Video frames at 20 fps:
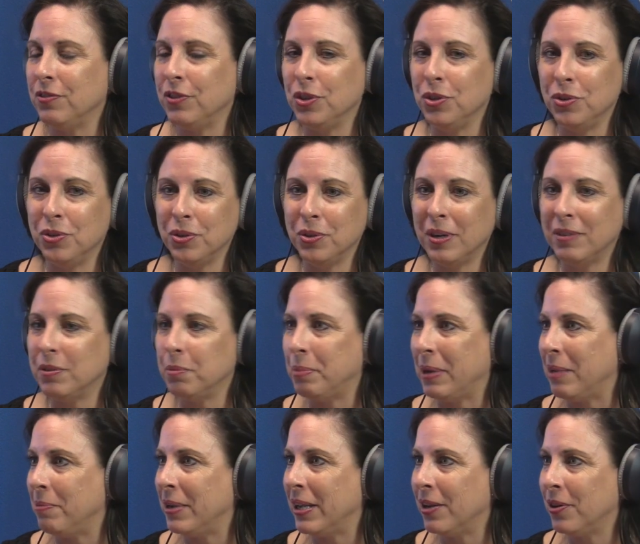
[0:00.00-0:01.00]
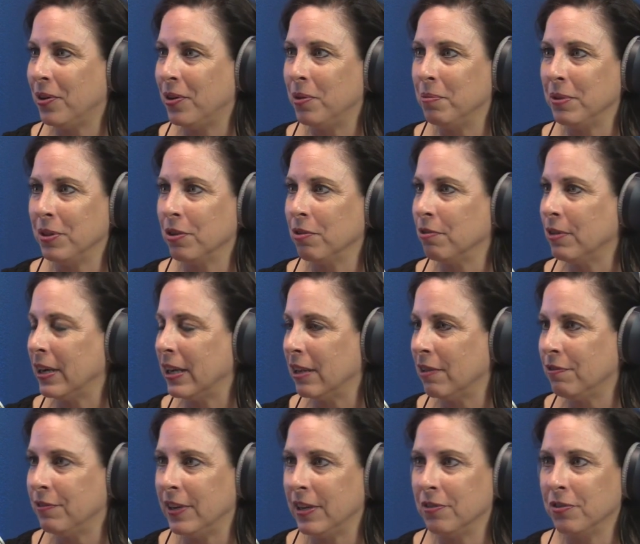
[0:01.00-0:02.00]
if you do have a baby at home and they're running
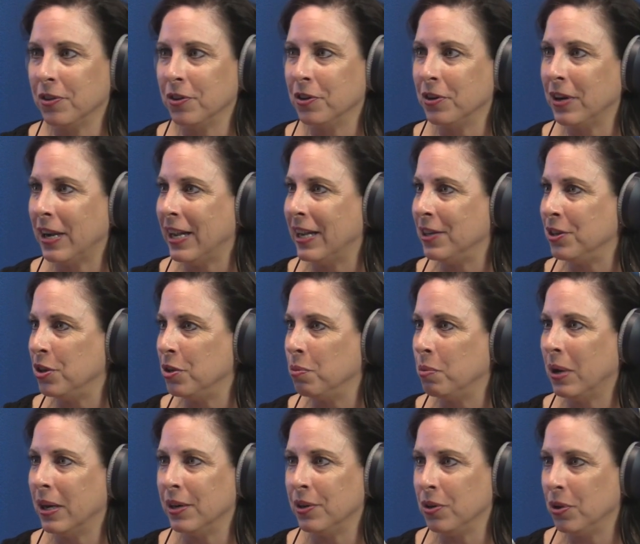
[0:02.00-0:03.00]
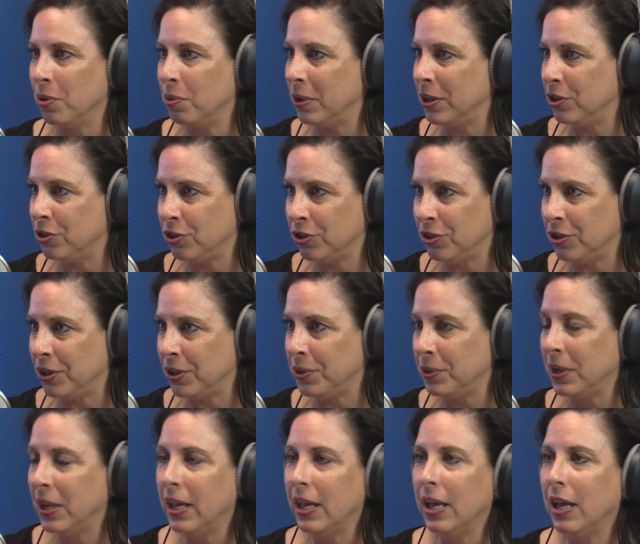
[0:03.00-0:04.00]
a fever and you want to know what you should do,